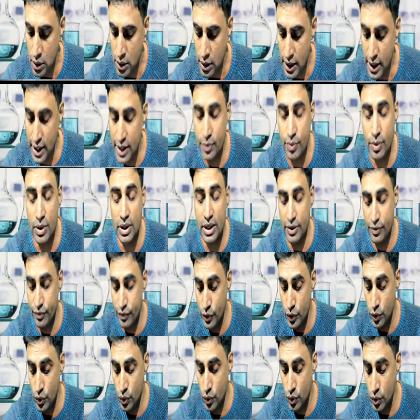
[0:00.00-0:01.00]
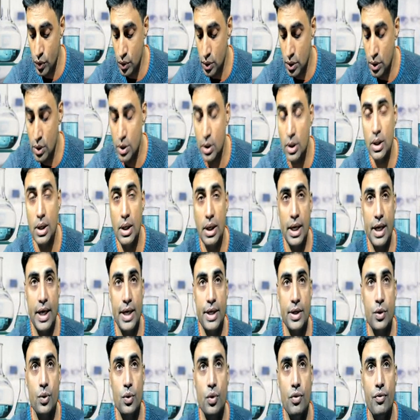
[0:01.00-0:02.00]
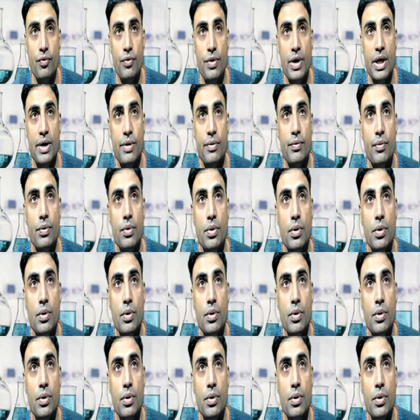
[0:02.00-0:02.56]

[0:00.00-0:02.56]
it will give you N2O5.